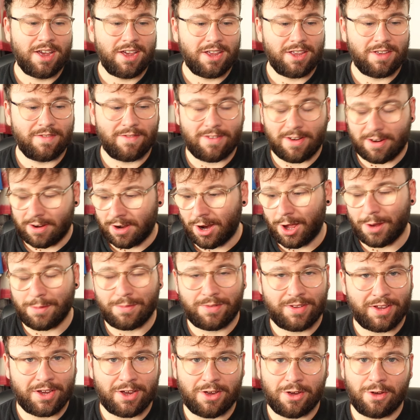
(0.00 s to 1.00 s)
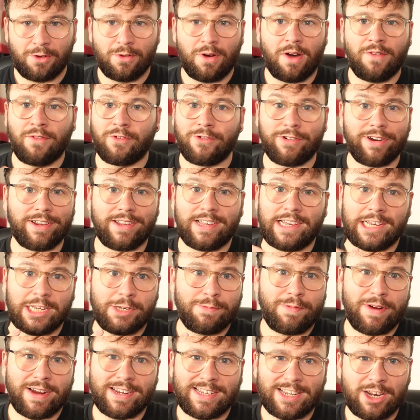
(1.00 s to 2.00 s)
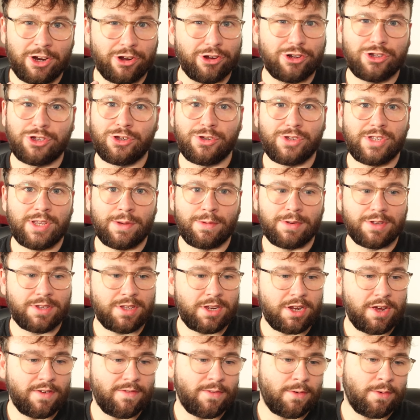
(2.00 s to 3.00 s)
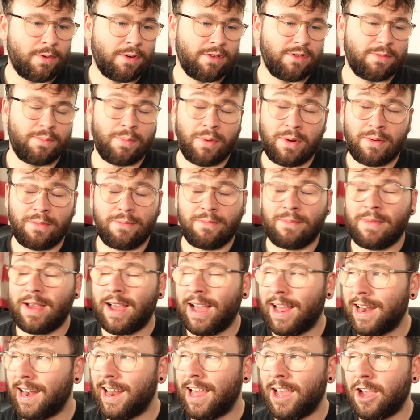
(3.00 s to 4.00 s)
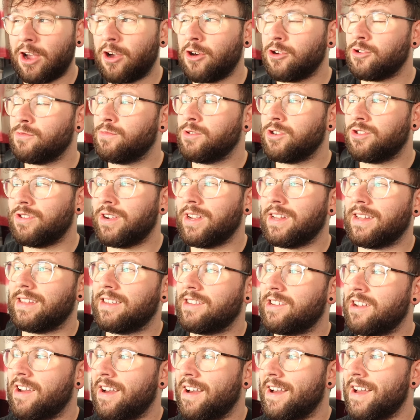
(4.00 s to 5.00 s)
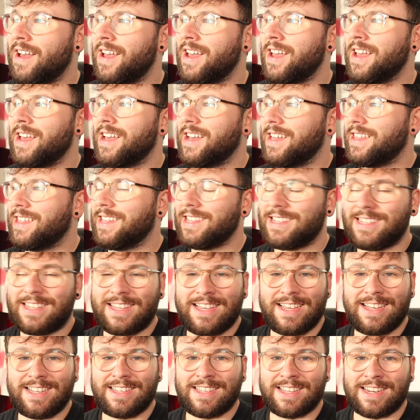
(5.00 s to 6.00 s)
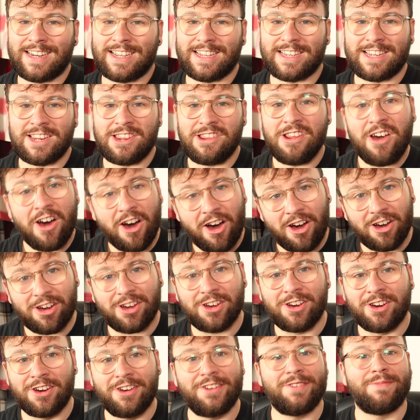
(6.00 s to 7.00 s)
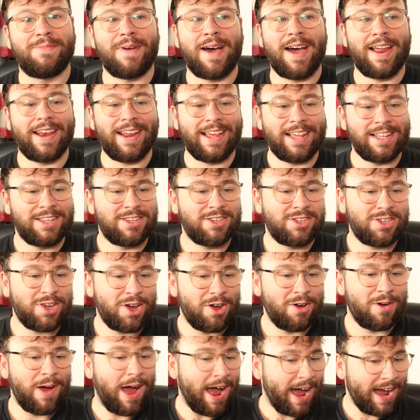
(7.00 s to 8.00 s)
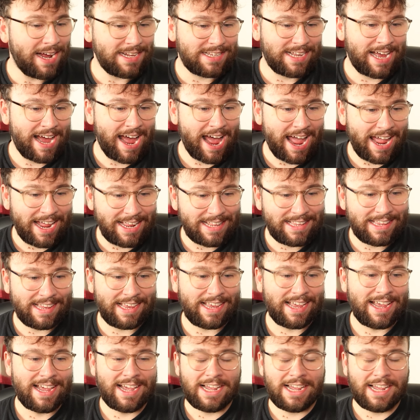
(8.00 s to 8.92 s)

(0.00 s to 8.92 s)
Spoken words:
you've got Leipzig, who I've already expressed looks too similar to the other ones, but Atletico Madrid's shirt this season is not good, man. It's so ass. I hate it.